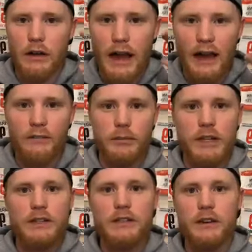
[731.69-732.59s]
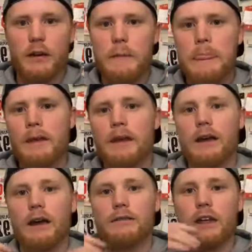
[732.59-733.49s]
an affirmation, sorry,
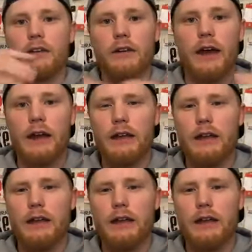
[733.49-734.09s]
kind of in your head.